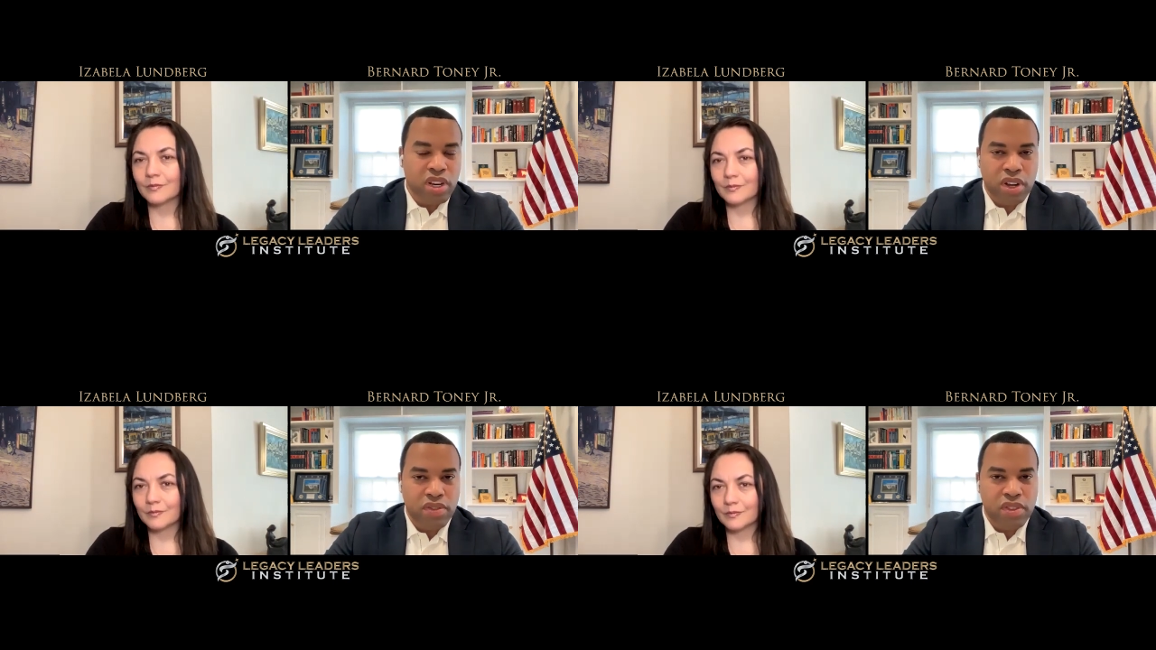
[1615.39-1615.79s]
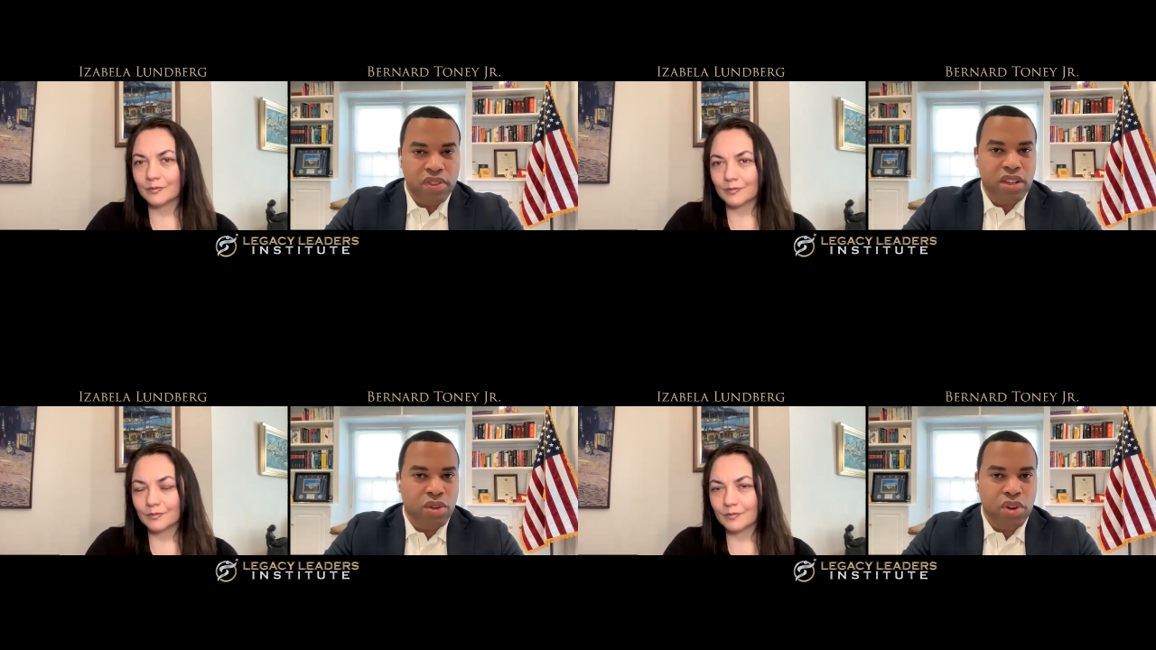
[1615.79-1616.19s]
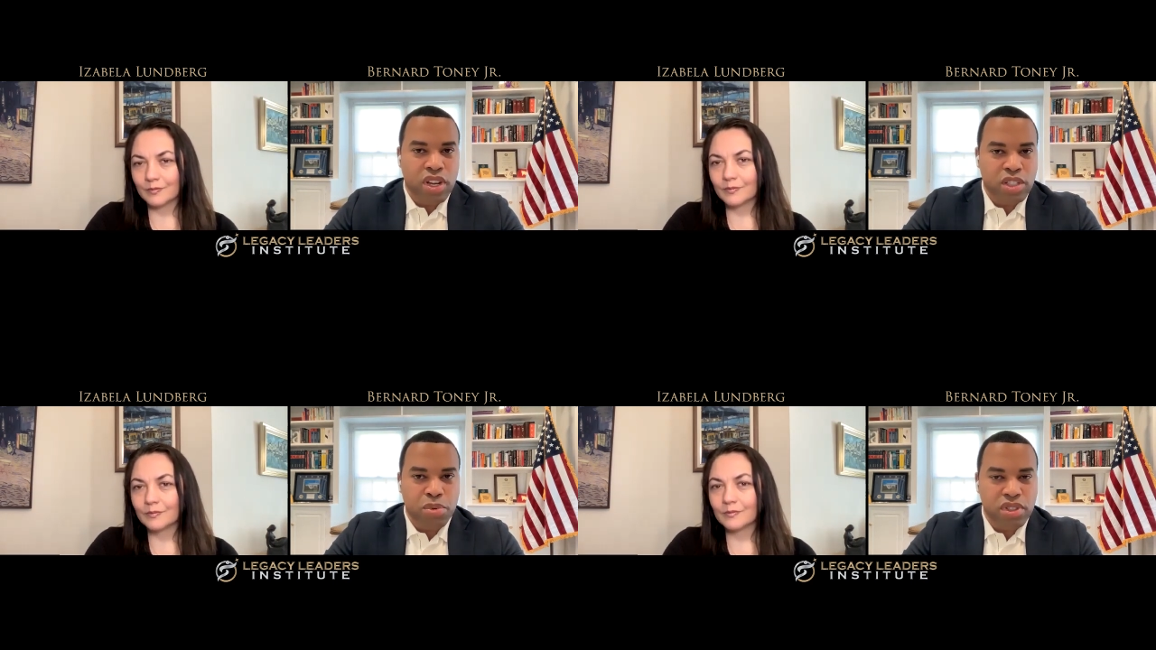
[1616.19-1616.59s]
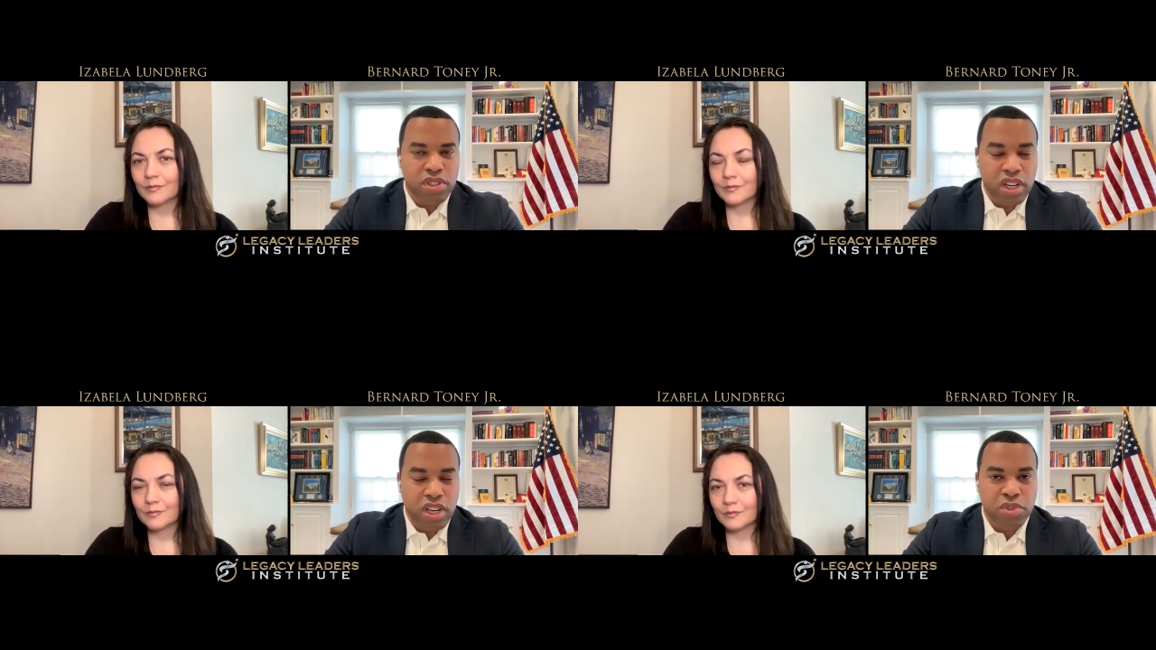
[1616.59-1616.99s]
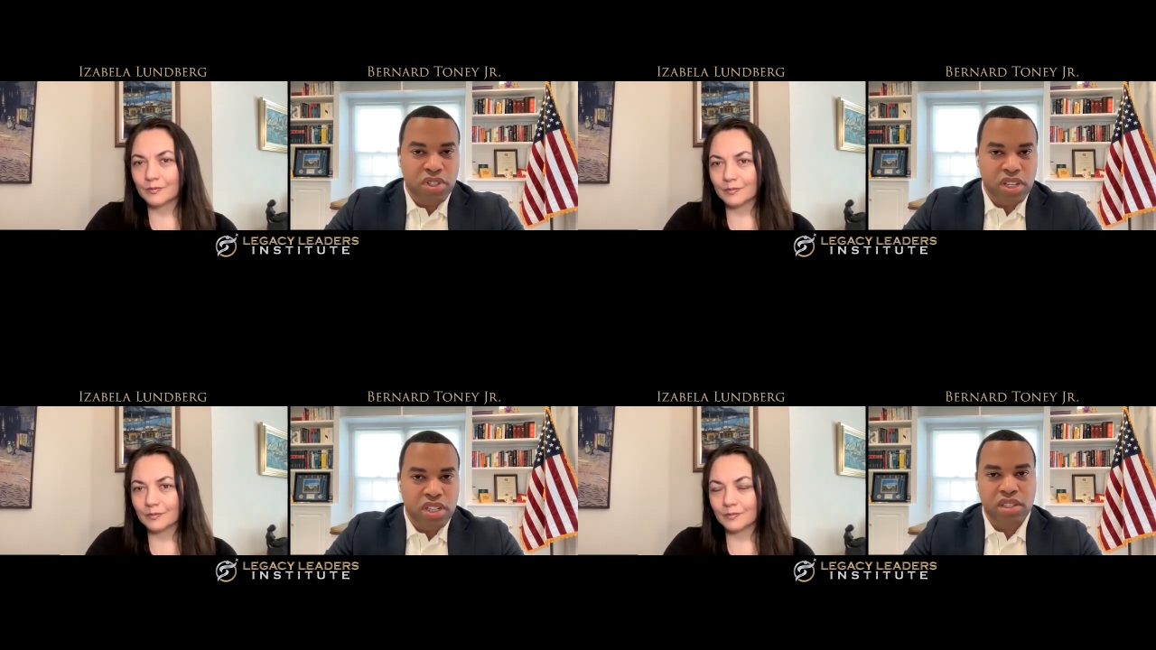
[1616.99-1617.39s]
Speaker 1: or they don't have the technical expert,
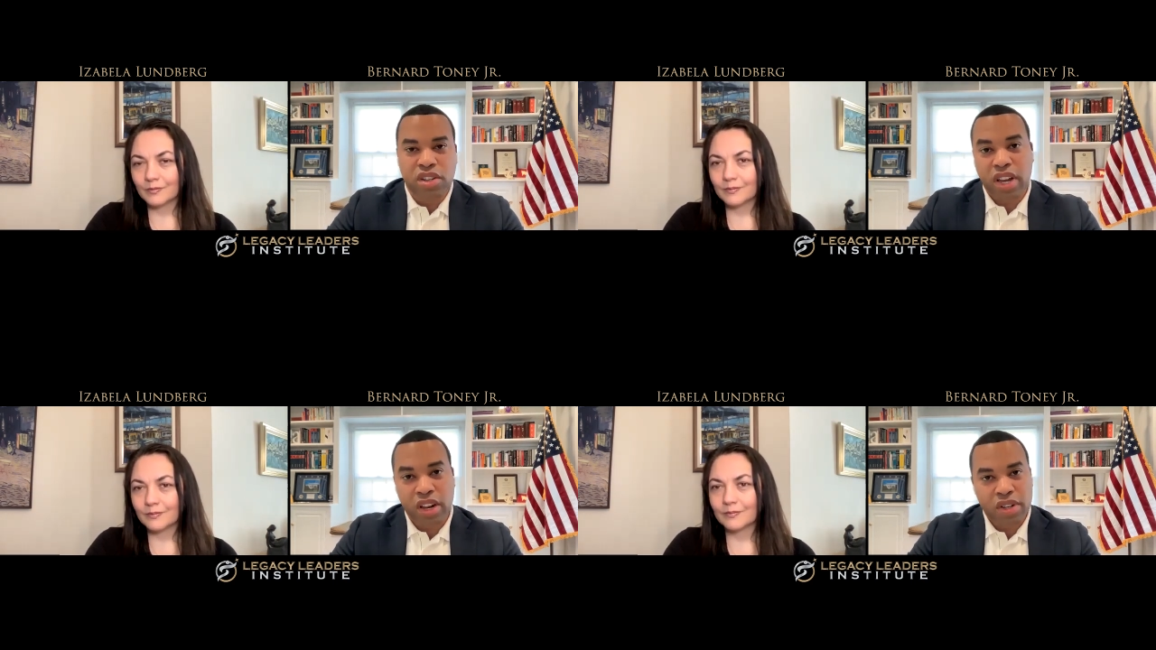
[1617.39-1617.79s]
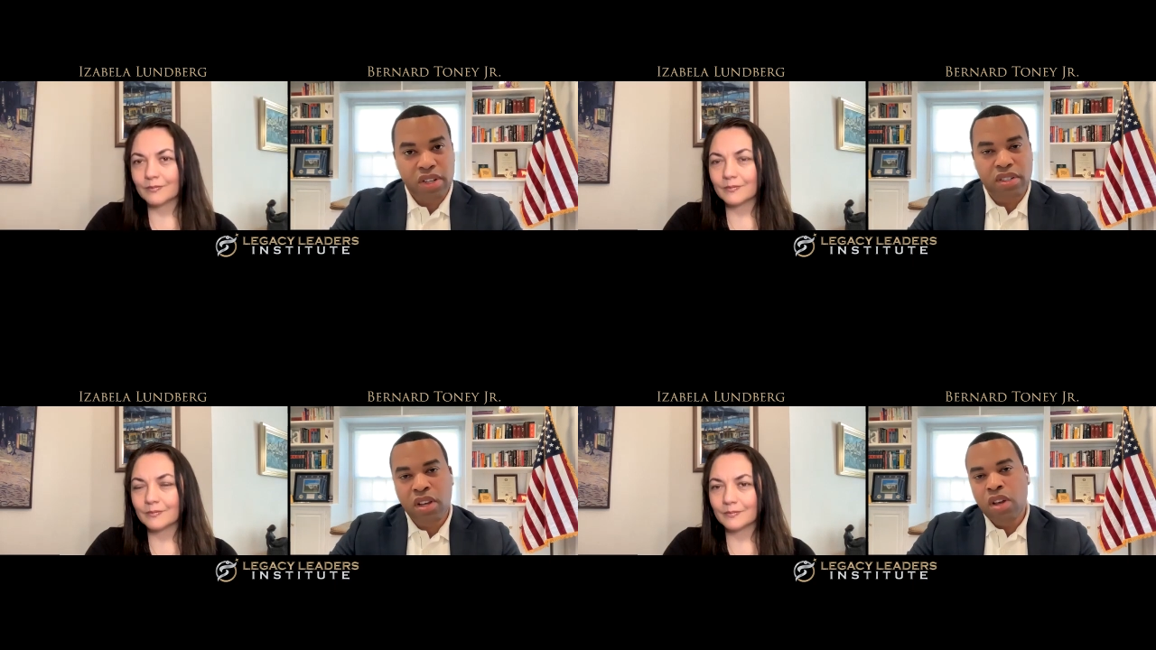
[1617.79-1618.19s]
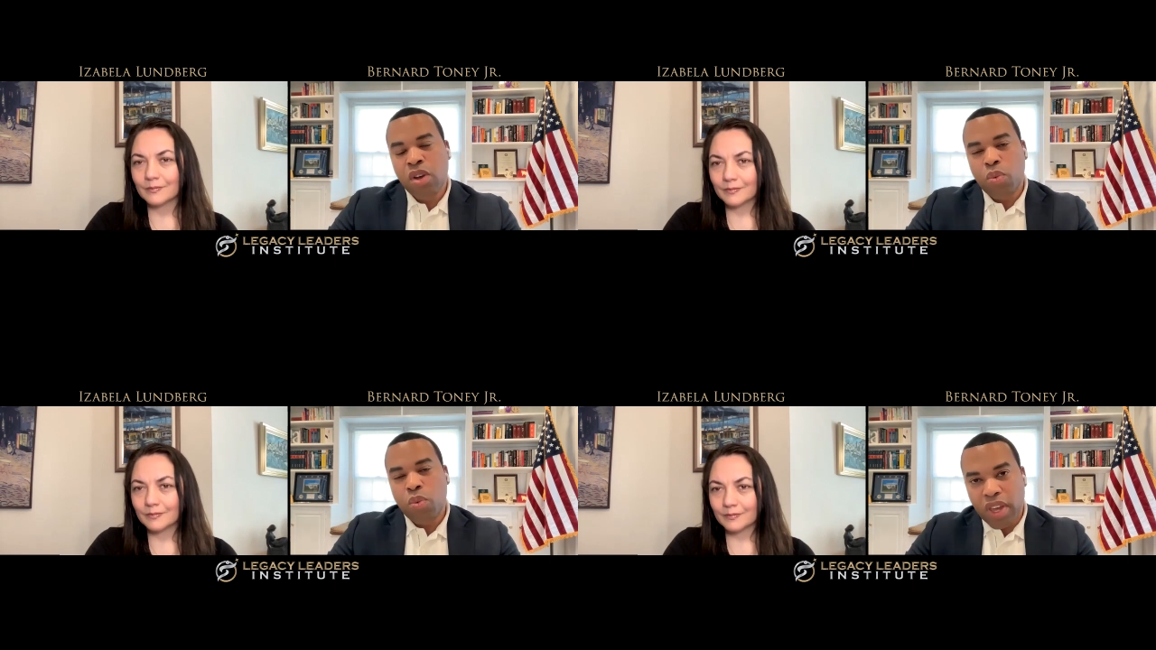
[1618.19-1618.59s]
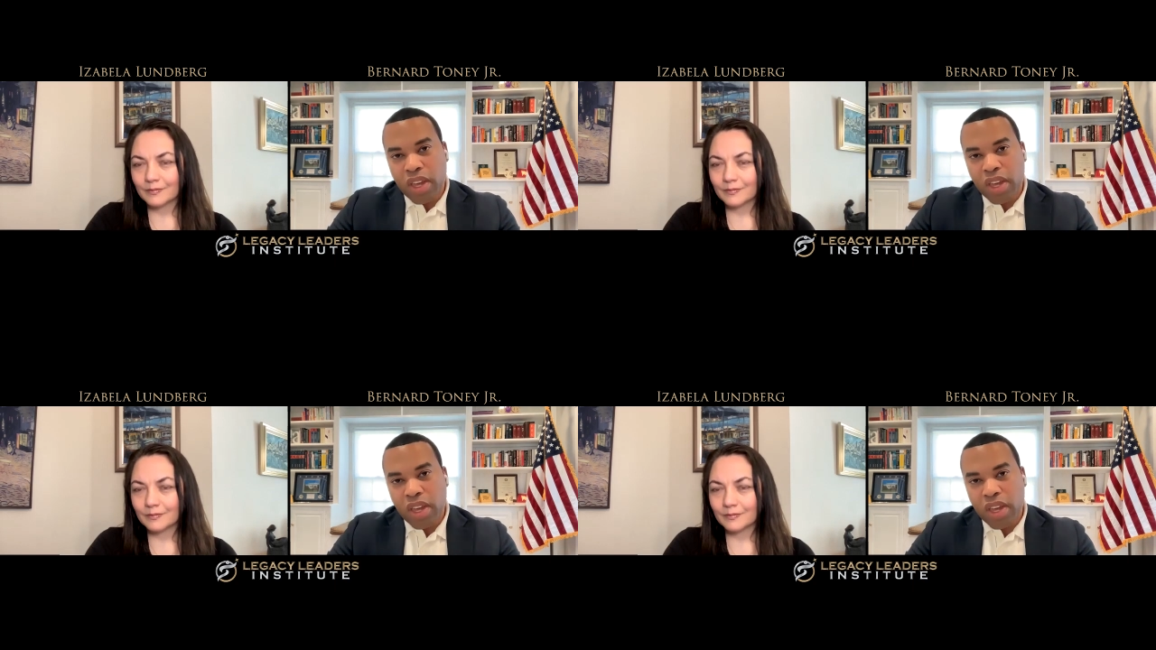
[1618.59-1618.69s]
expertise in their areas